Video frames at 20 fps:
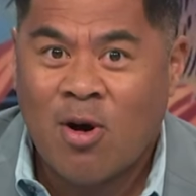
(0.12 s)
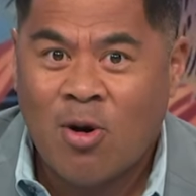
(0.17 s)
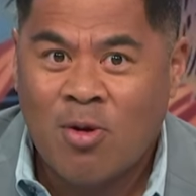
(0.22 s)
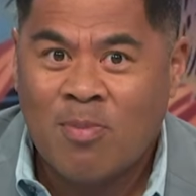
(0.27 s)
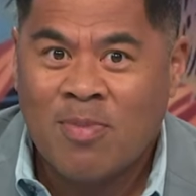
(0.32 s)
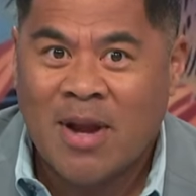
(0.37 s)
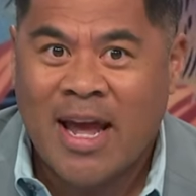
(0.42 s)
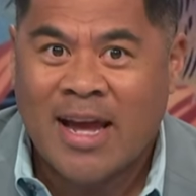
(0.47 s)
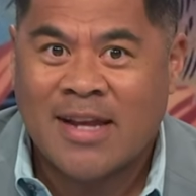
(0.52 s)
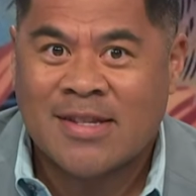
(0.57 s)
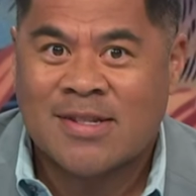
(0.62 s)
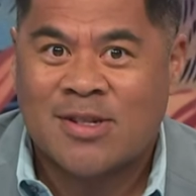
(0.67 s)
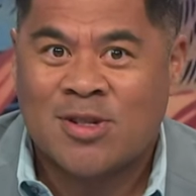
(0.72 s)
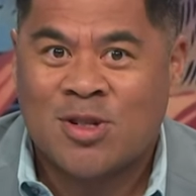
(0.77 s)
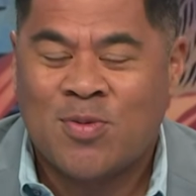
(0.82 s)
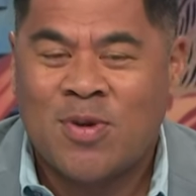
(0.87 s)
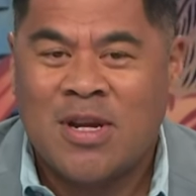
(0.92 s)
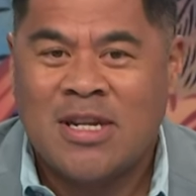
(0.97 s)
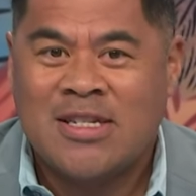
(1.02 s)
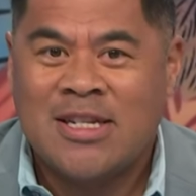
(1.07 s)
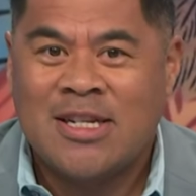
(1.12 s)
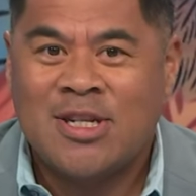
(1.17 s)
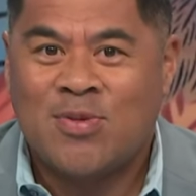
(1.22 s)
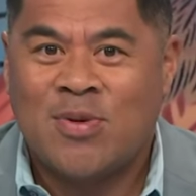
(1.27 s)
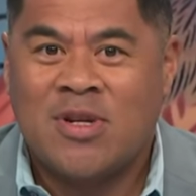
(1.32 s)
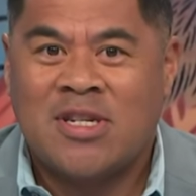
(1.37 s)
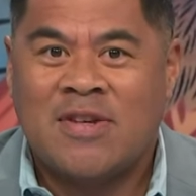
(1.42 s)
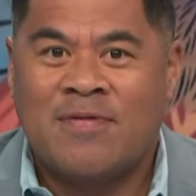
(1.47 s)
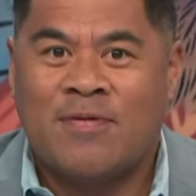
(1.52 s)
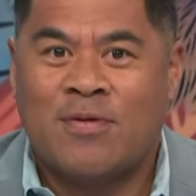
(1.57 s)
All Blacks
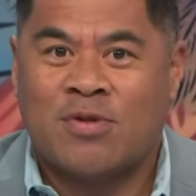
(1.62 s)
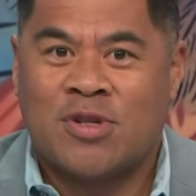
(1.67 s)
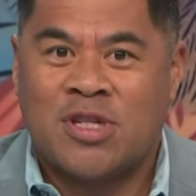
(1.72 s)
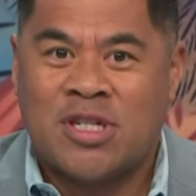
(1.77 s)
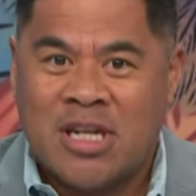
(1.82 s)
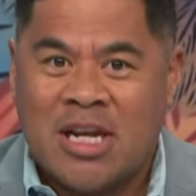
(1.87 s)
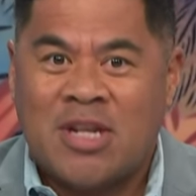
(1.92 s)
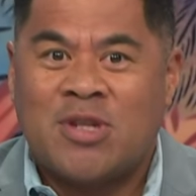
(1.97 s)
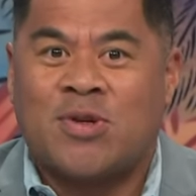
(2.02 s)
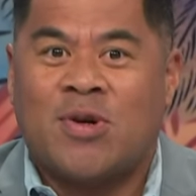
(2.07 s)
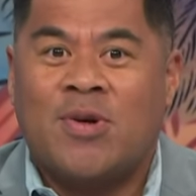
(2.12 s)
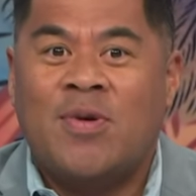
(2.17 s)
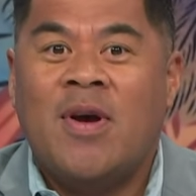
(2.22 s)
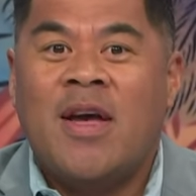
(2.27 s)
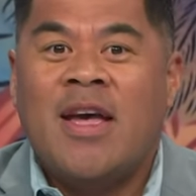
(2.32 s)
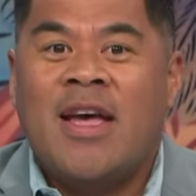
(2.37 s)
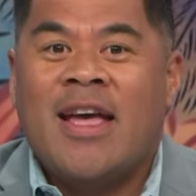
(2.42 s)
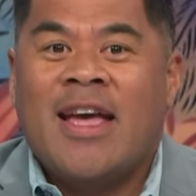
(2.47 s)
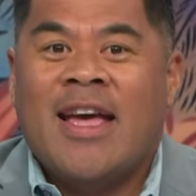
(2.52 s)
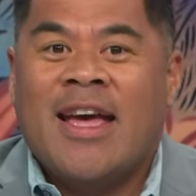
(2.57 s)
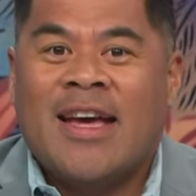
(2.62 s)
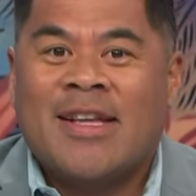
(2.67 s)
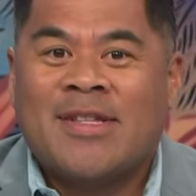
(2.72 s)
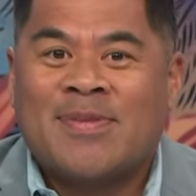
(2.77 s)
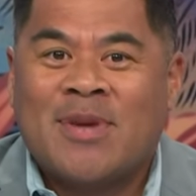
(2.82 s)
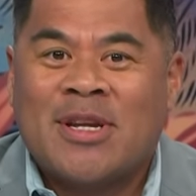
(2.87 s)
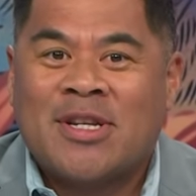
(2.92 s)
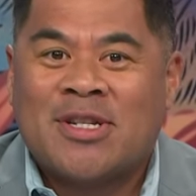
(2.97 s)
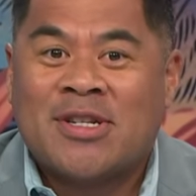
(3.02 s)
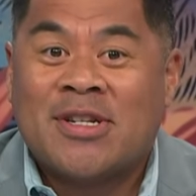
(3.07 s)
2024 schedule,
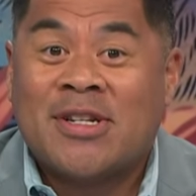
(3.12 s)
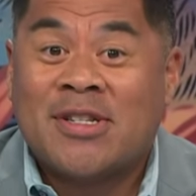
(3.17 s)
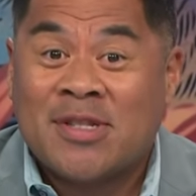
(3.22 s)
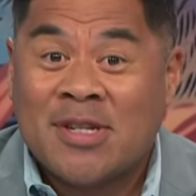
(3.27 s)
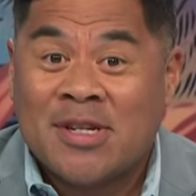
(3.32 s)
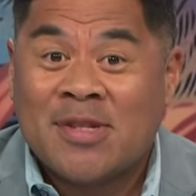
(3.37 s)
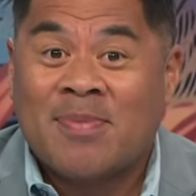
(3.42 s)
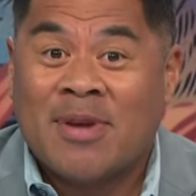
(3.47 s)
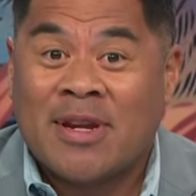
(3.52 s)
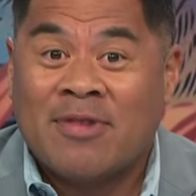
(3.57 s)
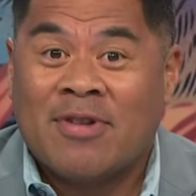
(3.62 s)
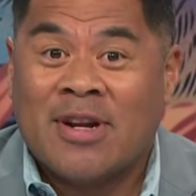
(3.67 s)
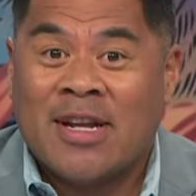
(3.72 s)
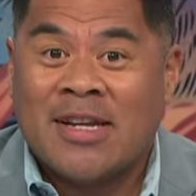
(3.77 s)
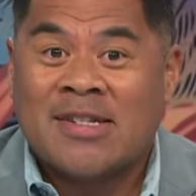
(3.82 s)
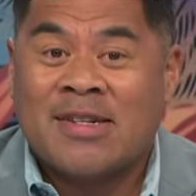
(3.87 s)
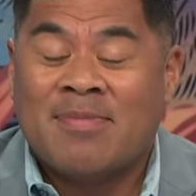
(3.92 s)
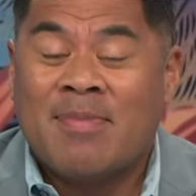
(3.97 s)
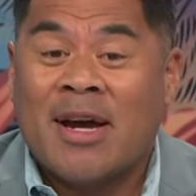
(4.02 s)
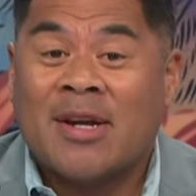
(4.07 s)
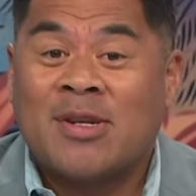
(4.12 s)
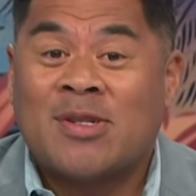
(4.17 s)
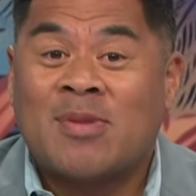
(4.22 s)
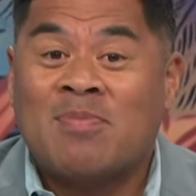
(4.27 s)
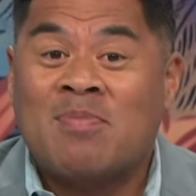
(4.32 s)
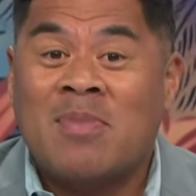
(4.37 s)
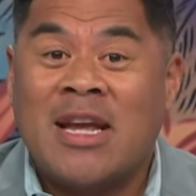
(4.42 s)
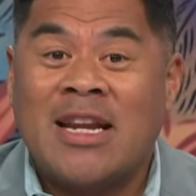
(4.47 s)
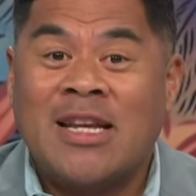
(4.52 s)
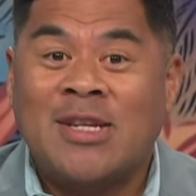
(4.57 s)
as mentioned, has just been released. Amongst
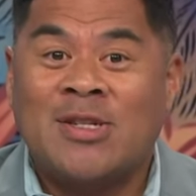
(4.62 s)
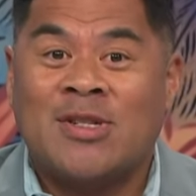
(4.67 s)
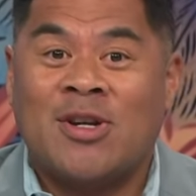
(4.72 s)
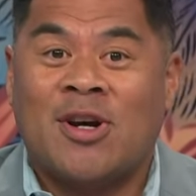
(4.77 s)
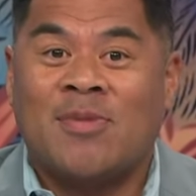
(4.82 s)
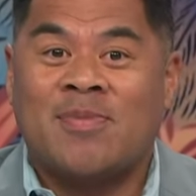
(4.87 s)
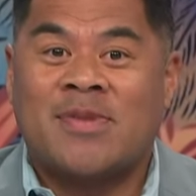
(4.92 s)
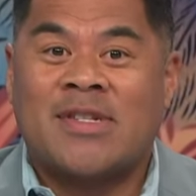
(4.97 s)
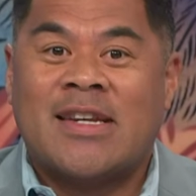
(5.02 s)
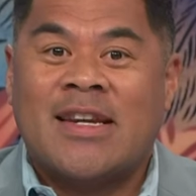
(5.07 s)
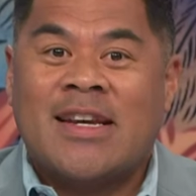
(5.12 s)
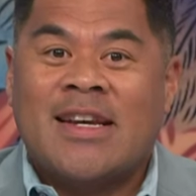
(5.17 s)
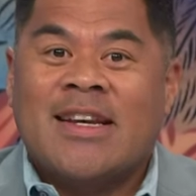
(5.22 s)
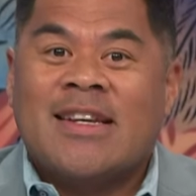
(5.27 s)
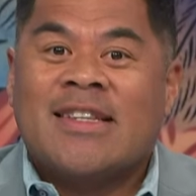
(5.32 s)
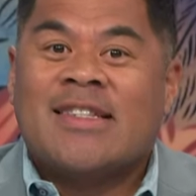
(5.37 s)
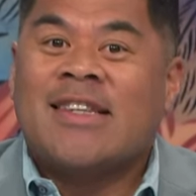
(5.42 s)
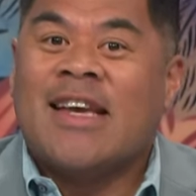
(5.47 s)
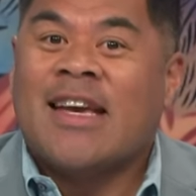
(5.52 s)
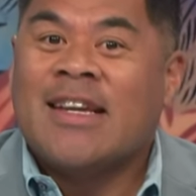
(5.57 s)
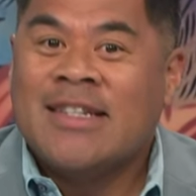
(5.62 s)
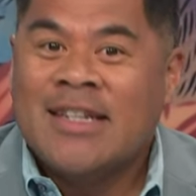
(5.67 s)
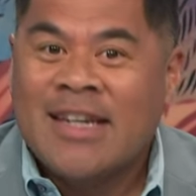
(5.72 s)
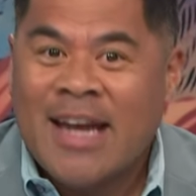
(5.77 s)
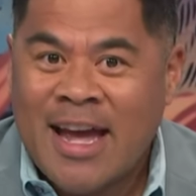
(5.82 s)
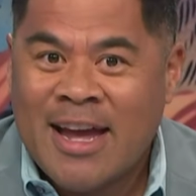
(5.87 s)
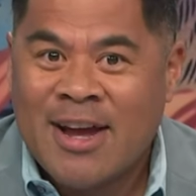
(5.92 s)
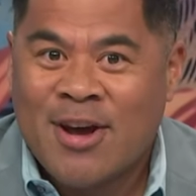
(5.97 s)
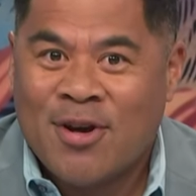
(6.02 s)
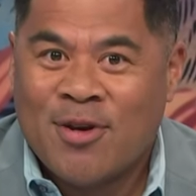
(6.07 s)
many stops, San
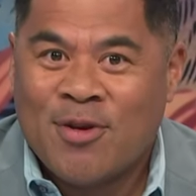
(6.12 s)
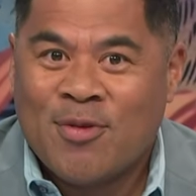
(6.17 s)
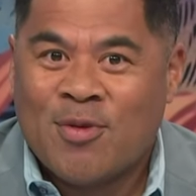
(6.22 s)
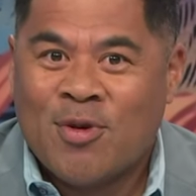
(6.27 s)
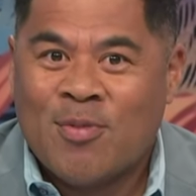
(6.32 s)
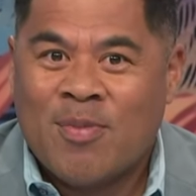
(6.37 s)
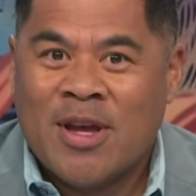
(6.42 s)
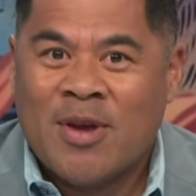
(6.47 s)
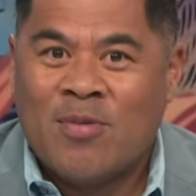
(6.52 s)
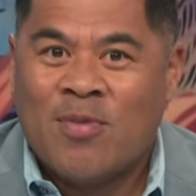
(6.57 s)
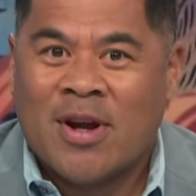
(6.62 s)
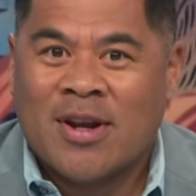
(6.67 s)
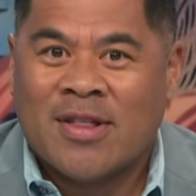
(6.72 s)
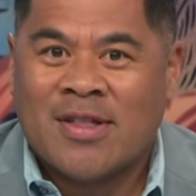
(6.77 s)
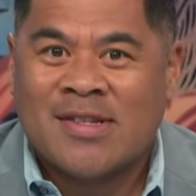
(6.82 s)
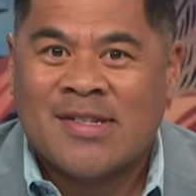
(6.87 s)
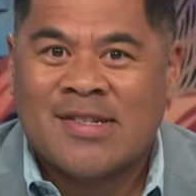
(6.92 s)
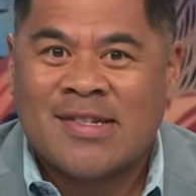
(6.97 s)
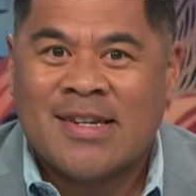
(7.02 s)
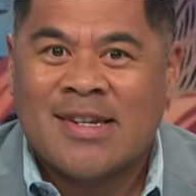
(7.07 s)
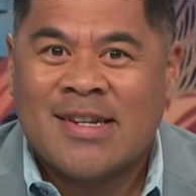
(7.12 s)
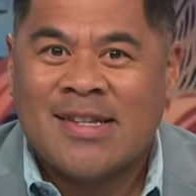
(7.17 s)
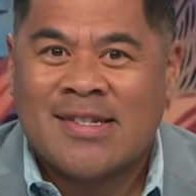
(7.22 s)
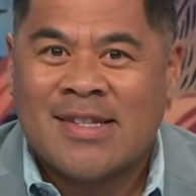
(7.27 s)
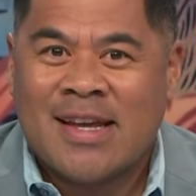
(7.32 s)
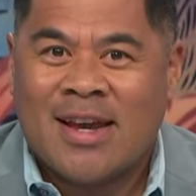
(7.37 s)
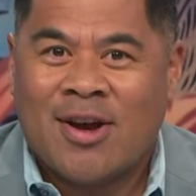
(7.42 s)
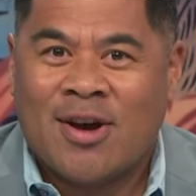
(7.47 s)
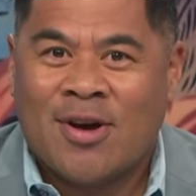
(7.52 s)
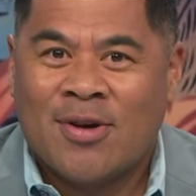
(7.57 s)
Diego will be one of the cities
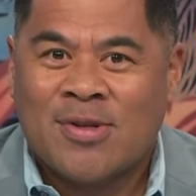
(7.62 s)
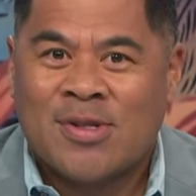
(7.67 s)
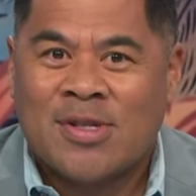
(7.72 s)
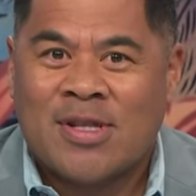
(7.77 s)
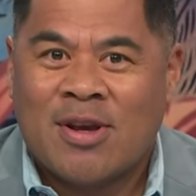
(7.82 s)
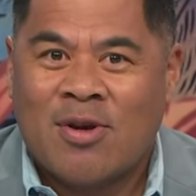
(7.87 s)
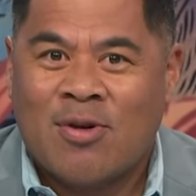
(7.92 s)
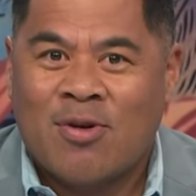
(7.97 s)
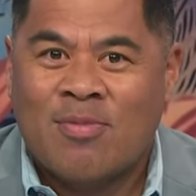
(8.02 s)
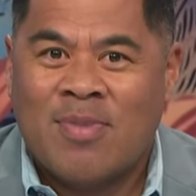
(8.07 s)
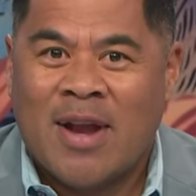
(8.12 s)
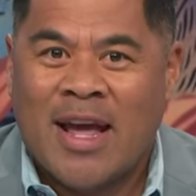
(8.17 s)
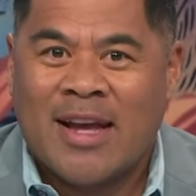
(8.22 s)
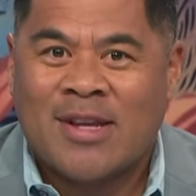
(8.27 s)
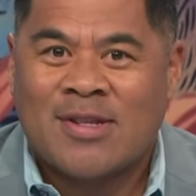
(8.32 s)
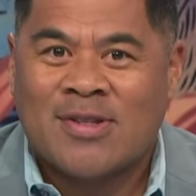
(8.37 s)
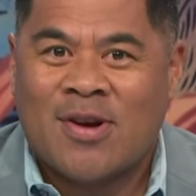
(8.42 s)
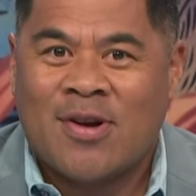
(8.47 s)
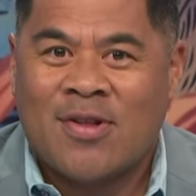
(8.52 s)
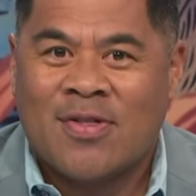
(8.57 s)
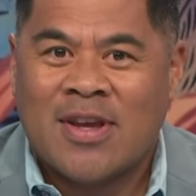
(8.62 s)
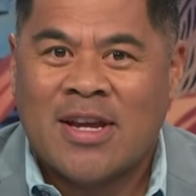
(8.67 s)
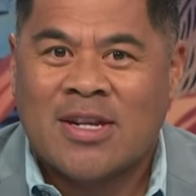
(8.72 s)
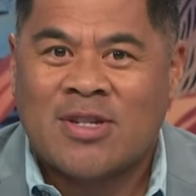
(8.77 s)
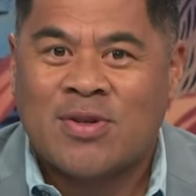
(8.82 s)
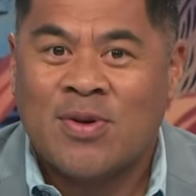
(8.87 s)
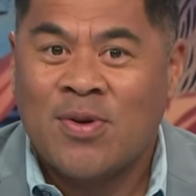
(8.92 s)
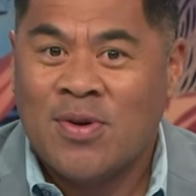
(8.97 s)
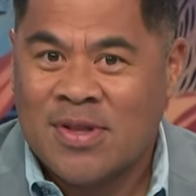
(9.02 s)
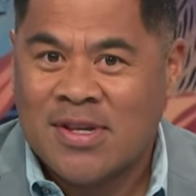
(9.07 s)
that host the All Blacks on their
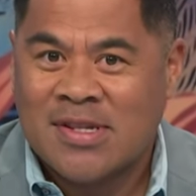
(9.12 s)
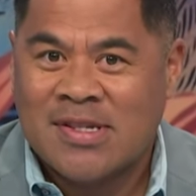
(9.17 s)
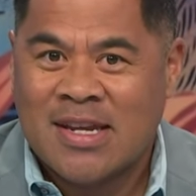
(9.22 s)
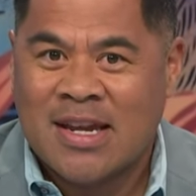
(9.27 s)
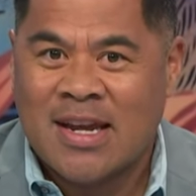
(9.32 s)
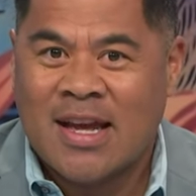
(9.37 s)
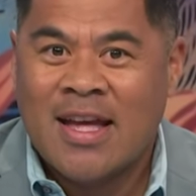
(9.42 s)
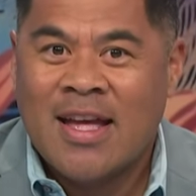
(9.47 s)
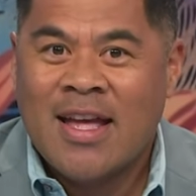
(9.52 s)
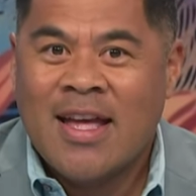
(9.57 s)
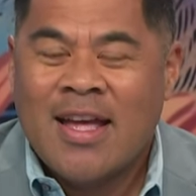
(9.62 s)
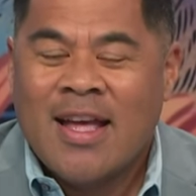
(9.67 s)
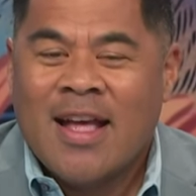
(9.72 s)
tour this year.